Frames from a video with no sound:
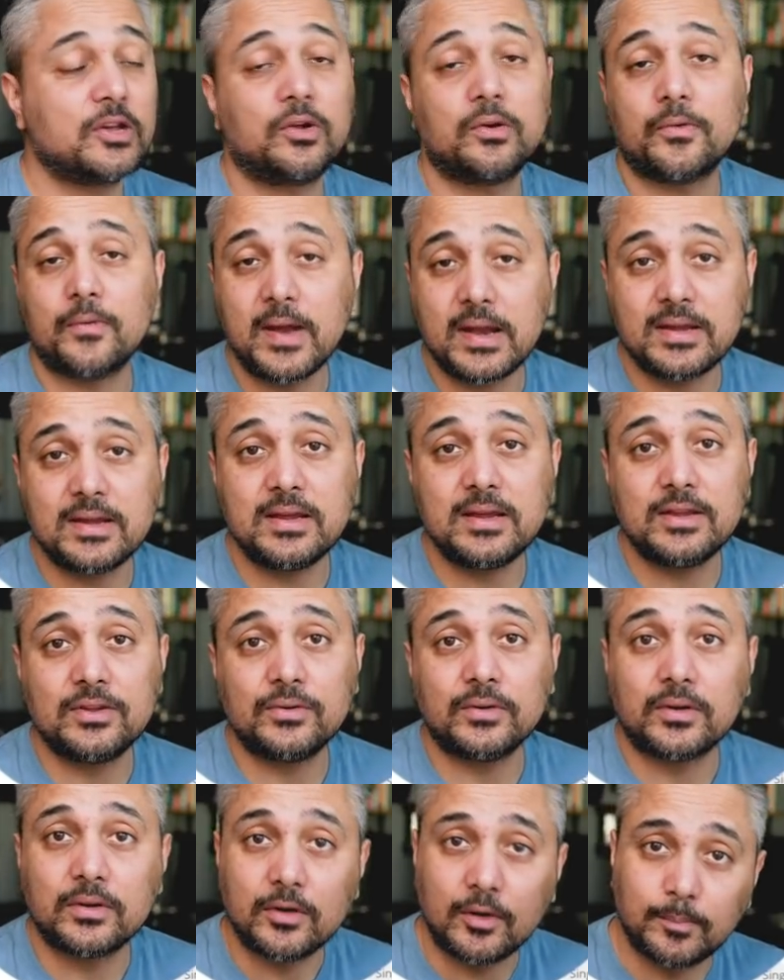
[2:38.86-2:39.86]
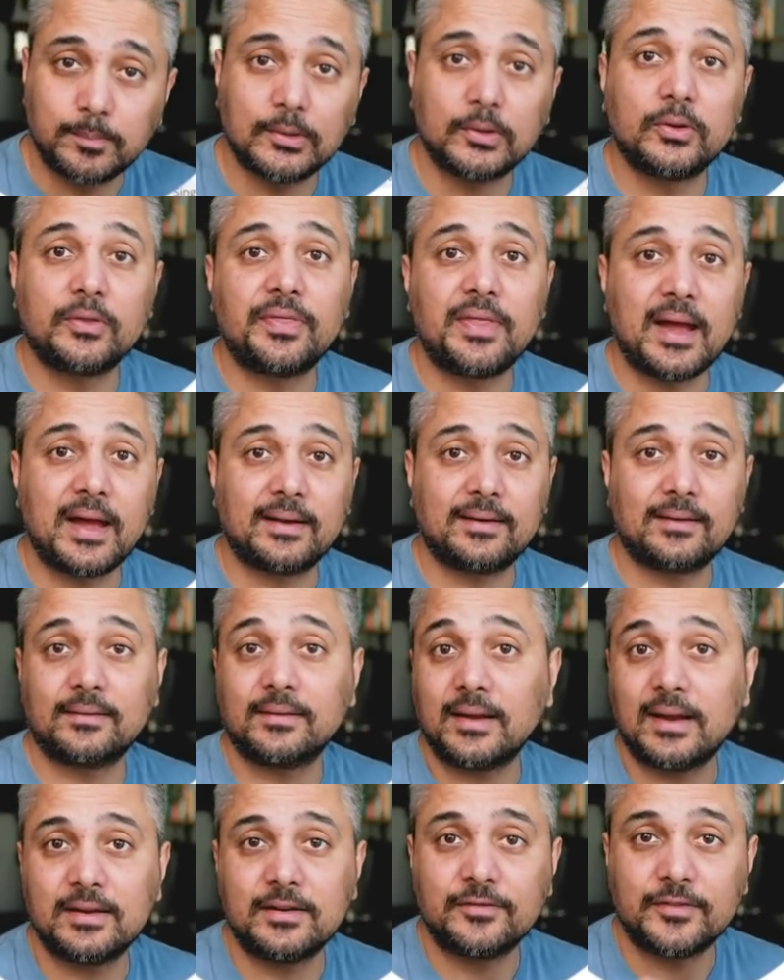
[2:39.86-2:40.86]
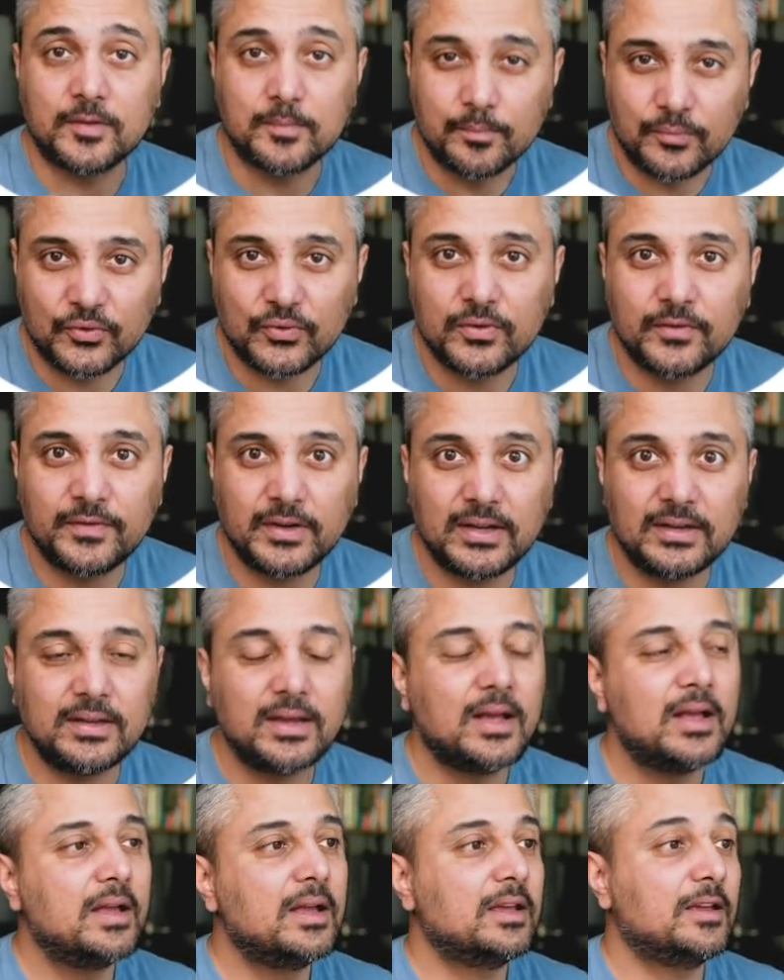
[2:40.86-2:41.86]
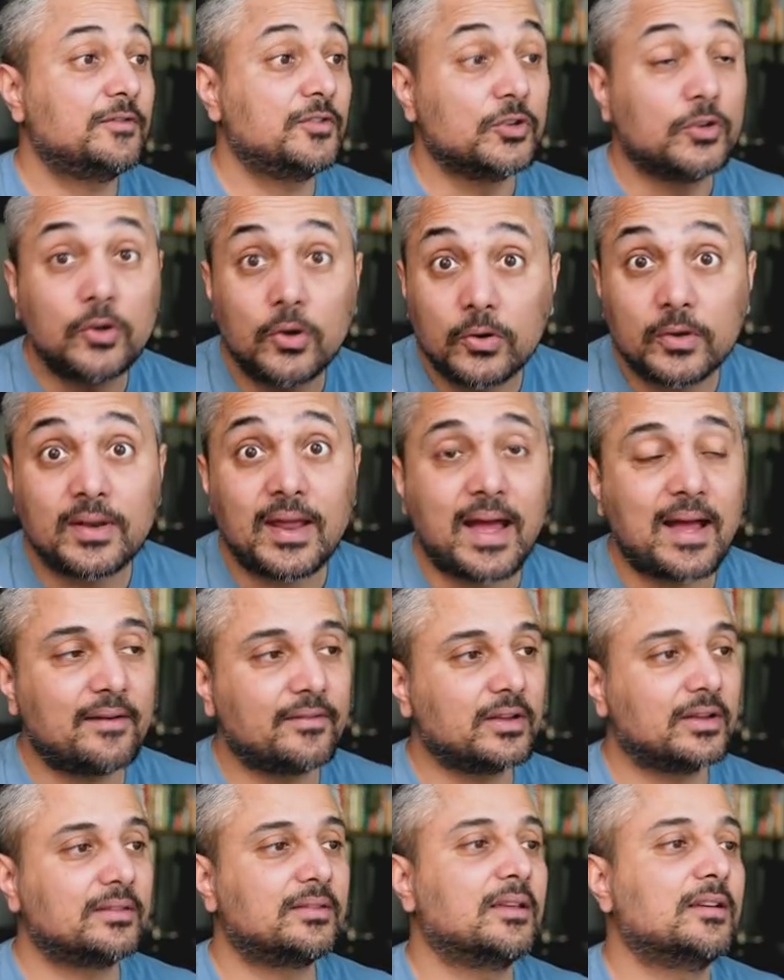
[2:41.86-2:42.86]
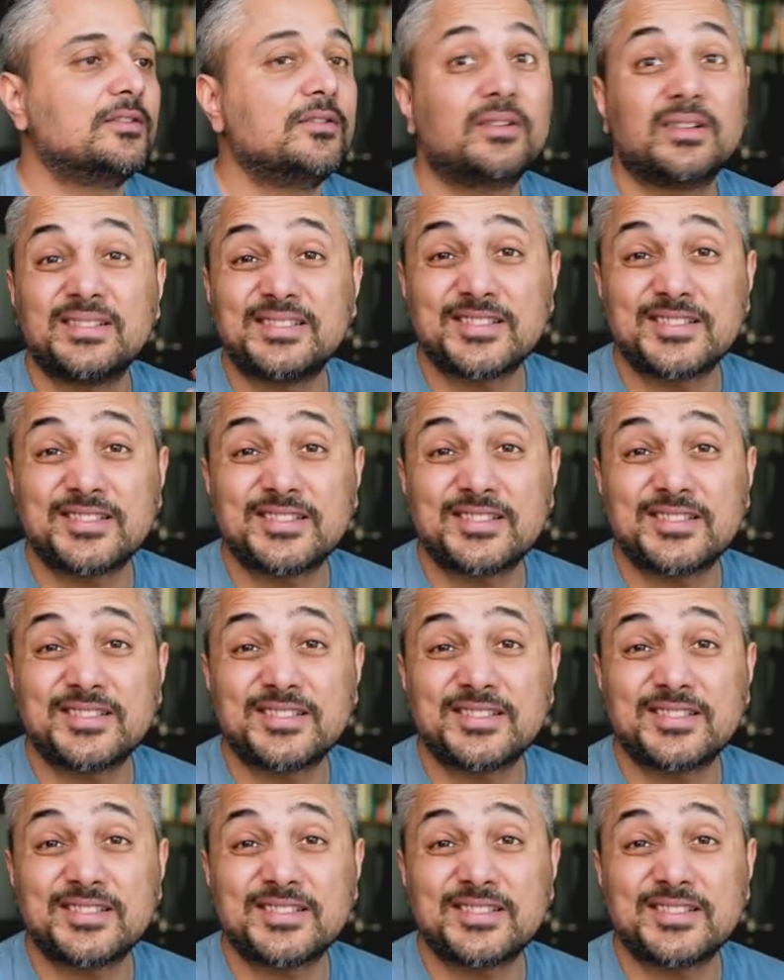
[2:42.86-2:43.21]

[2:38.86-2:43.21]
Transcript: already, you can upload that and kind of improve it. If you don't have it, then you can